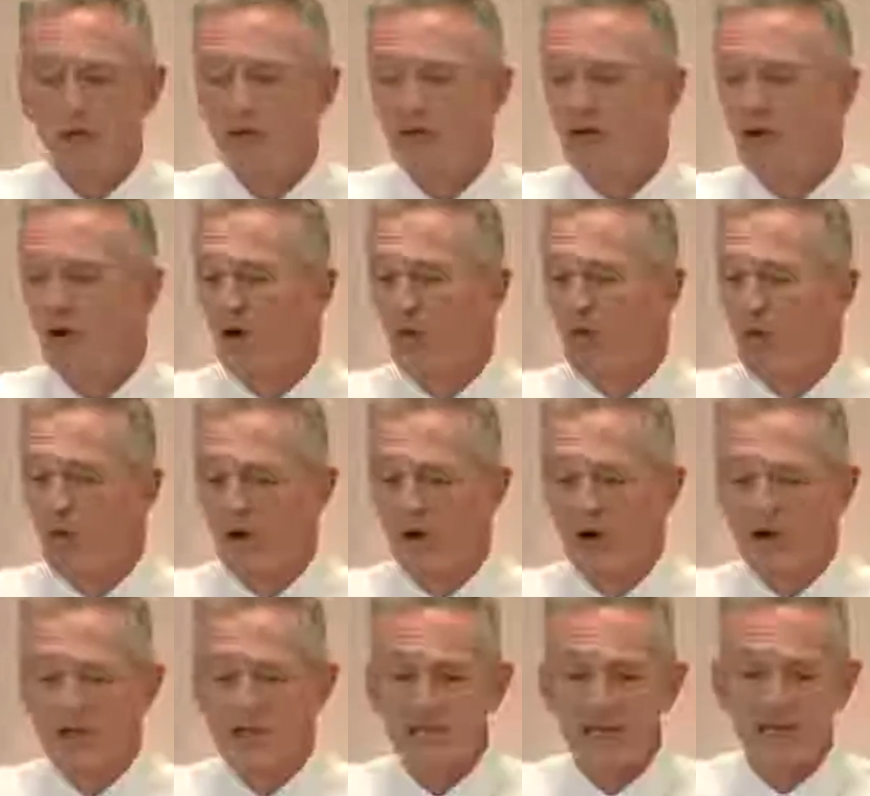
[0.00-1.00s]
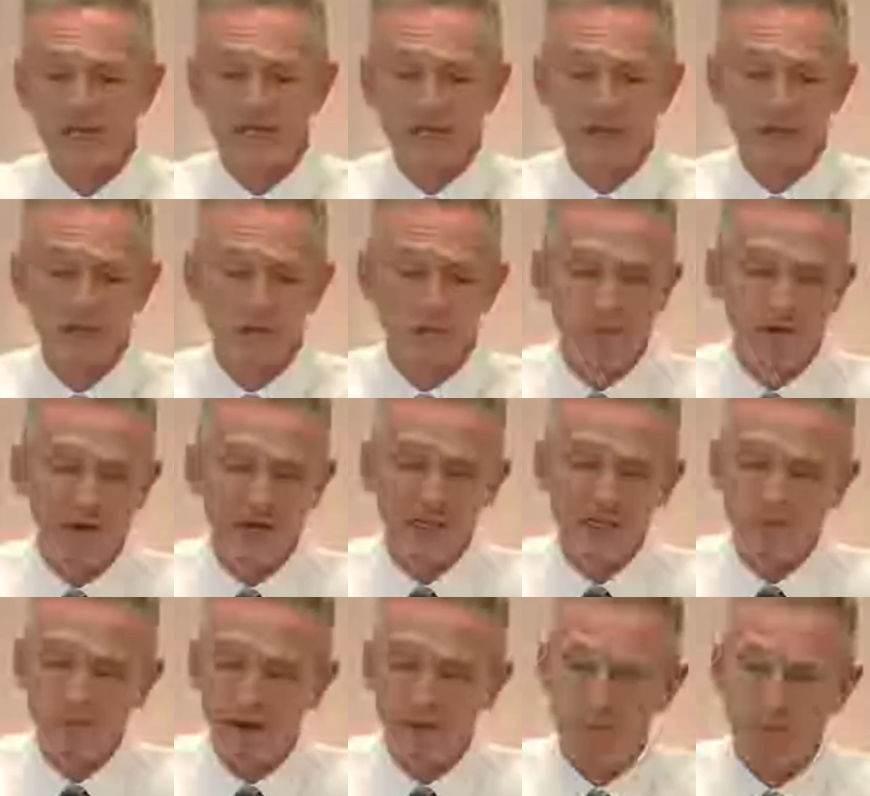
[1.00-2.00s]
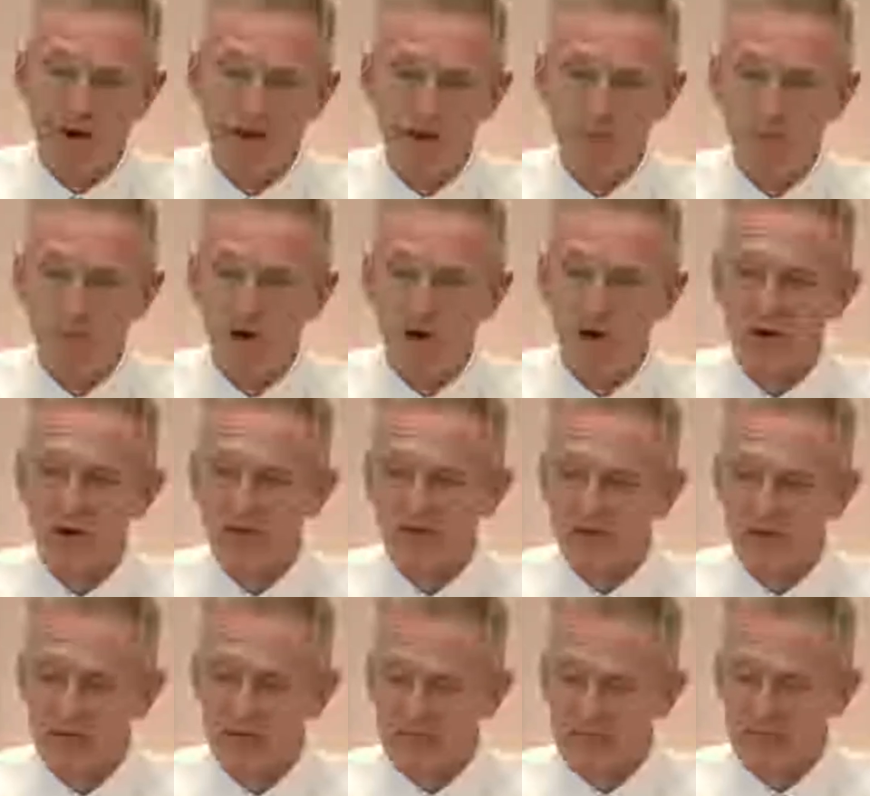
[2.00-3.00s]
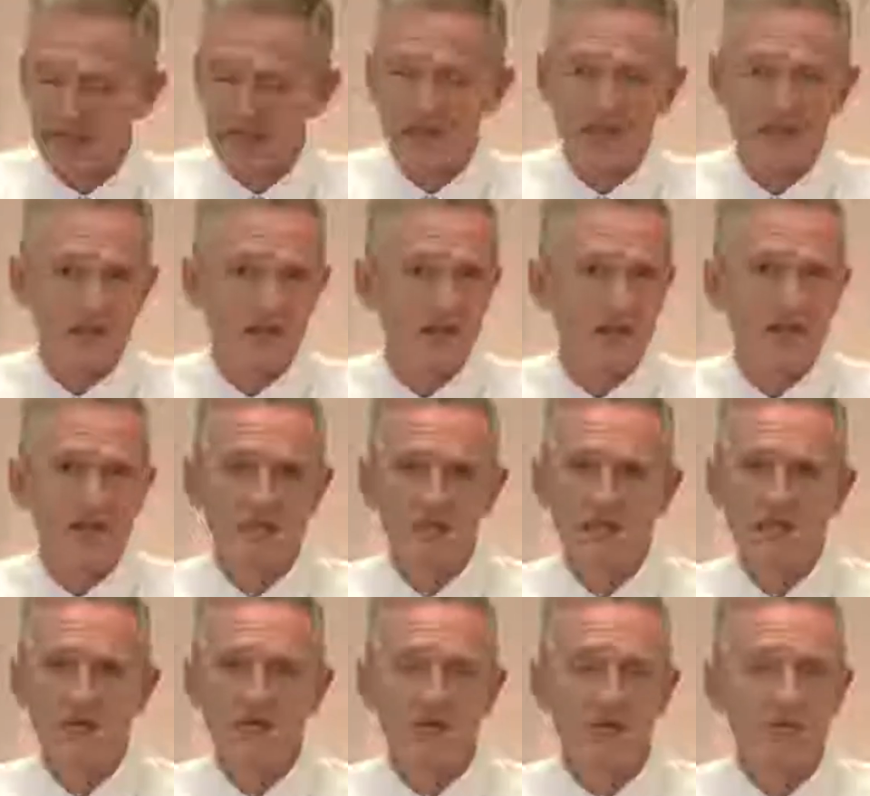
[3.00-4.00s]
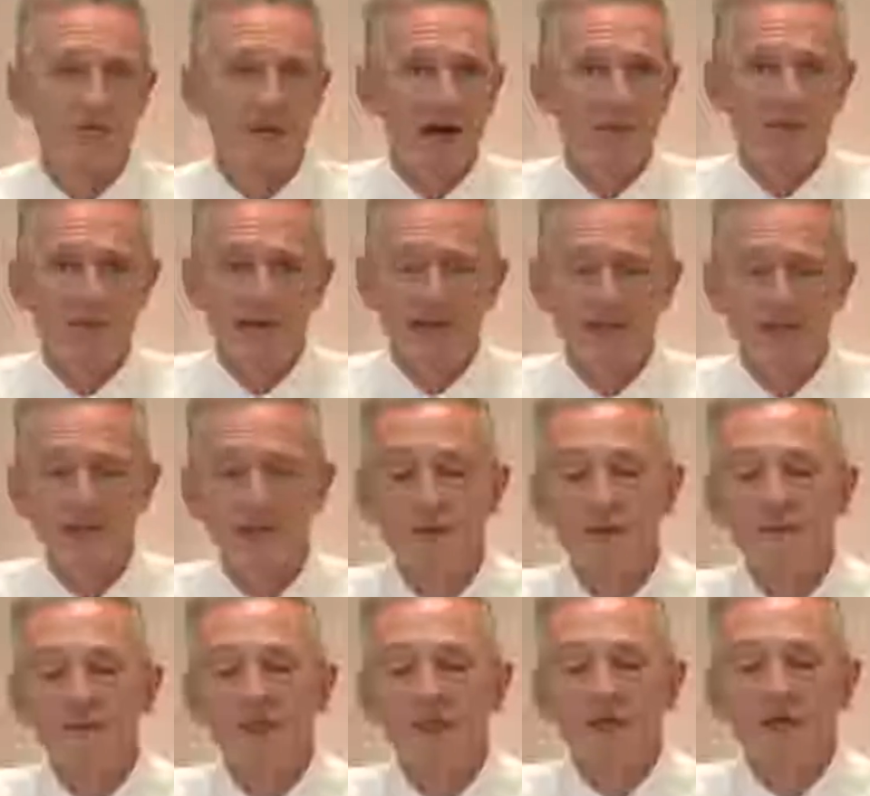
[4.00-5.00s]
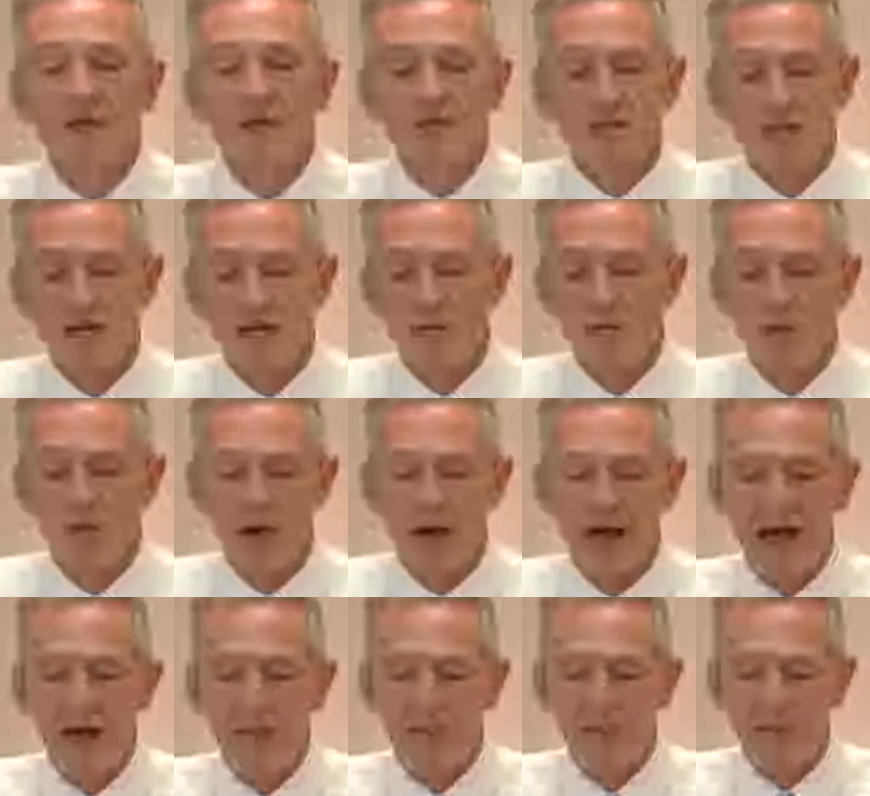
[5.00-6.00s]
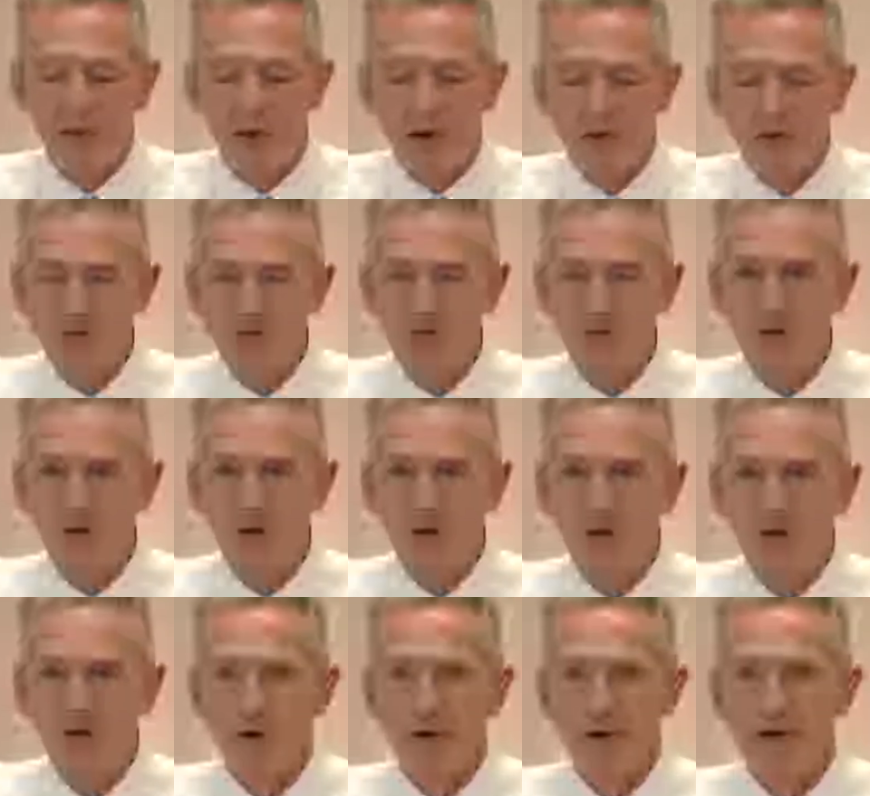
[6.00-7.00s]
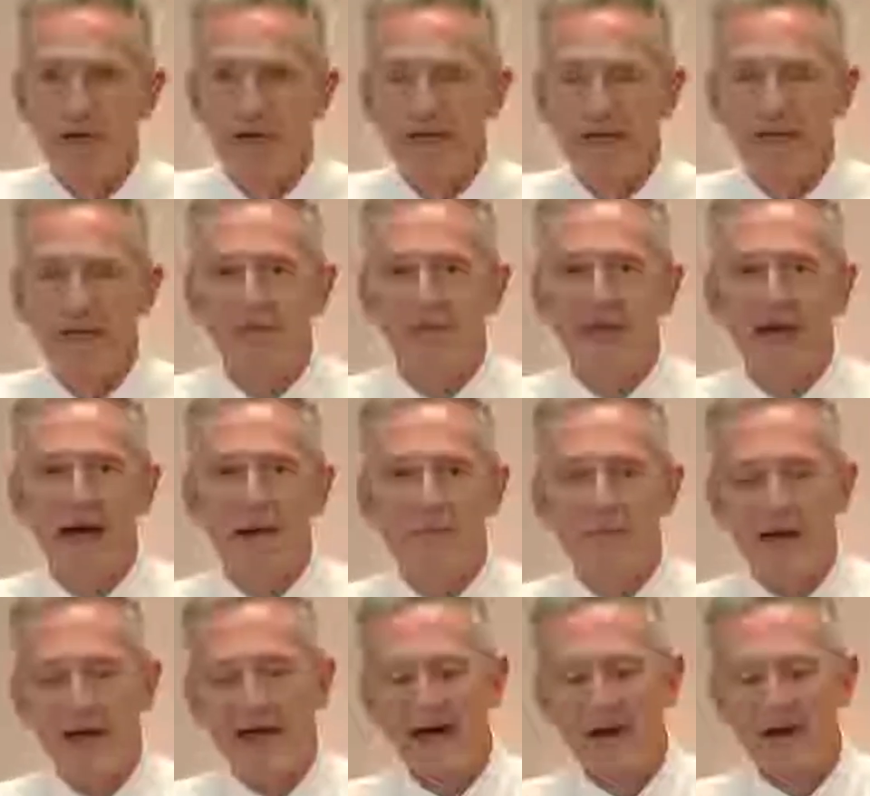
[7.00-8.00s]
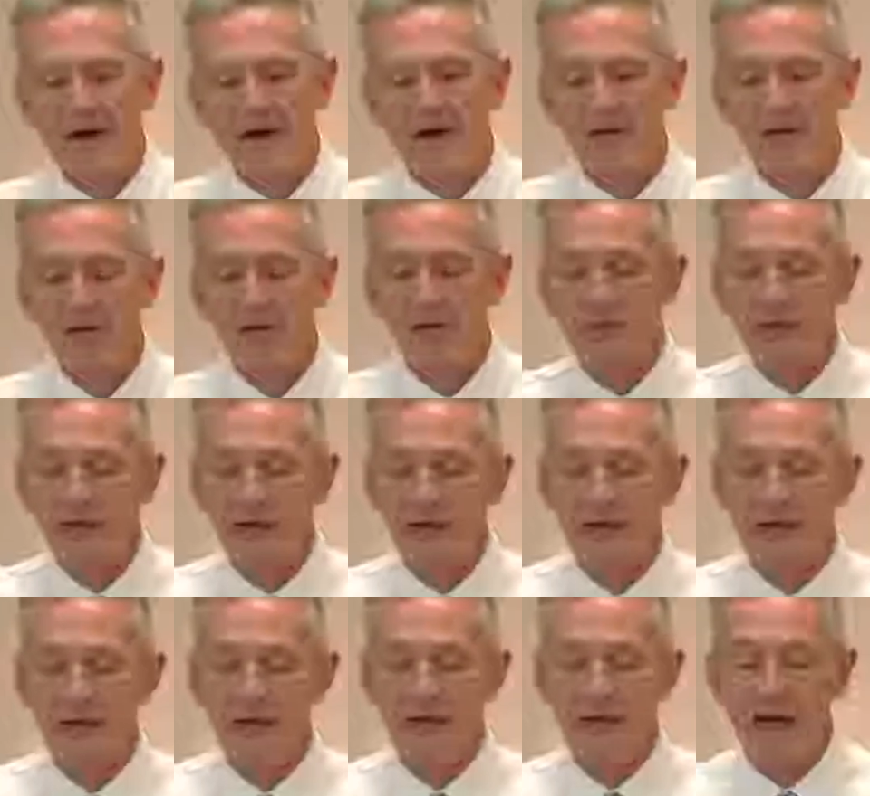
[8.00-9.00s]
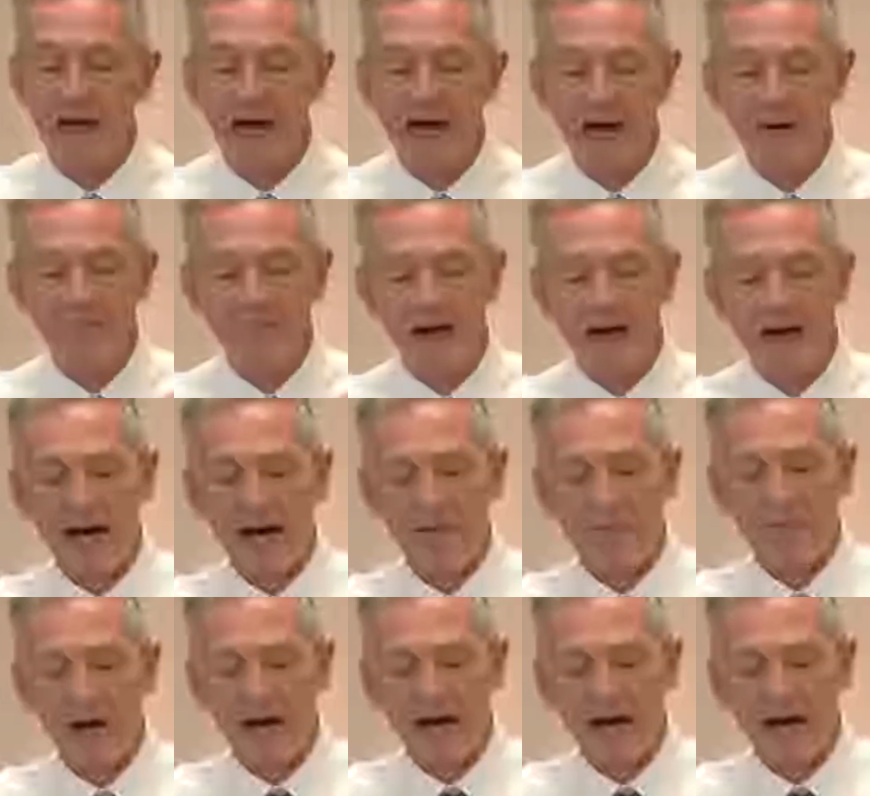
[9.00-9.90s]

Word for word: Your Word says that you'll bless my bread and water and take sickness and disease from my midst. See, when I approach the Lord in that manner, then I'm, I'm,